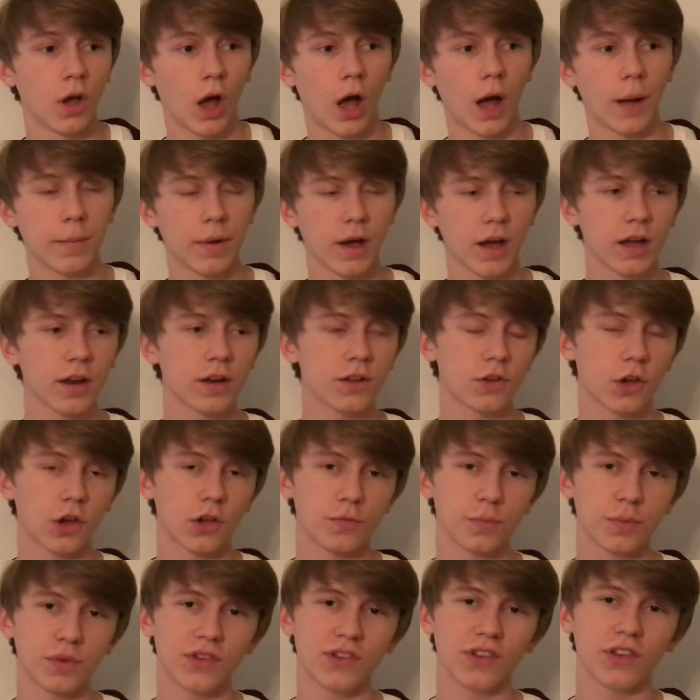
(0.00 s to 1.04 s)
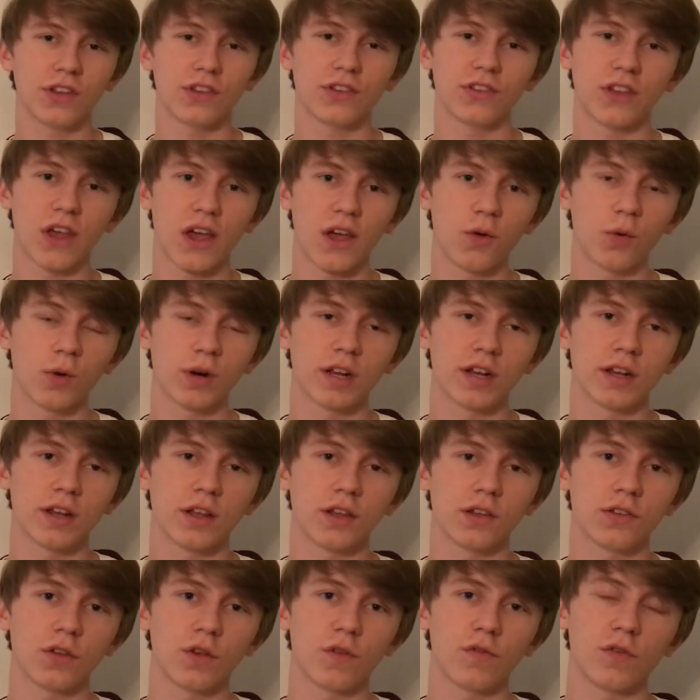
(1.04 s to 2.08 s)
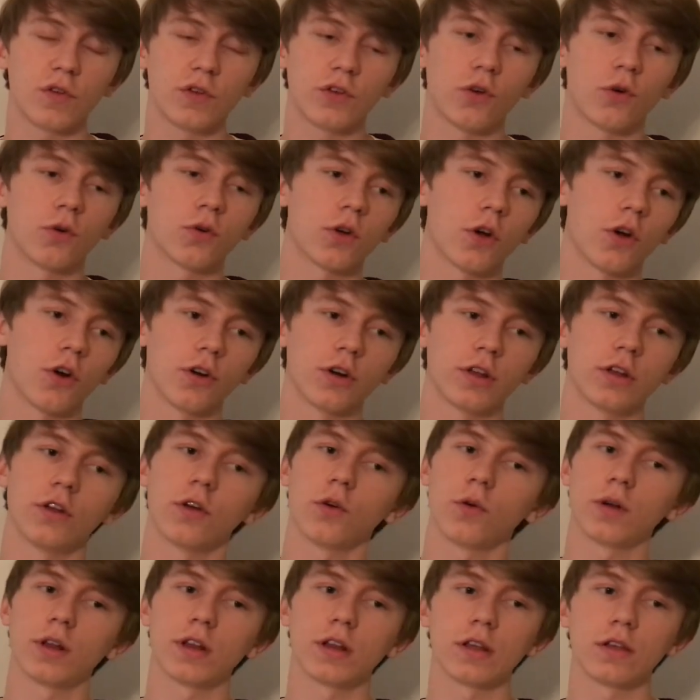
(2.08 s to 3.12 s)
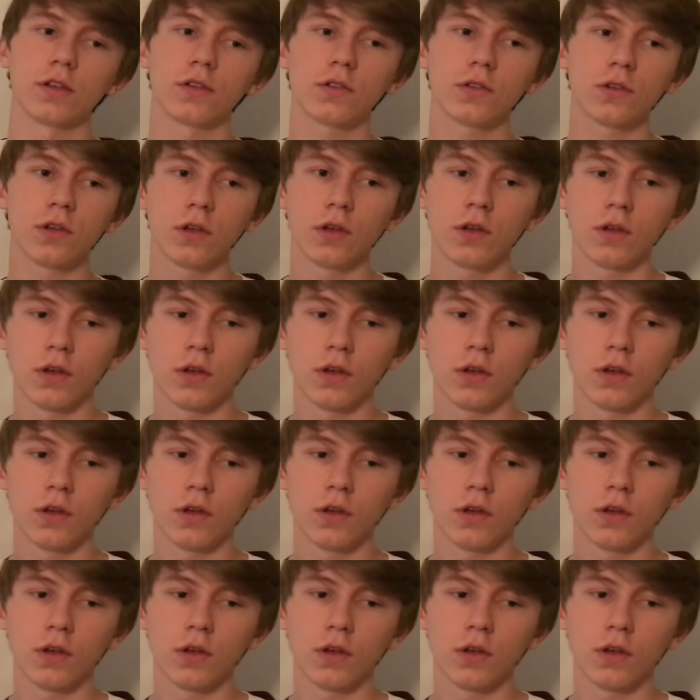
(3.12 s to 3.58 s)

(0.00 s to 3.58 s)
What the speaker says: I'm not going to explicitly say what it is if you don't already know what it is.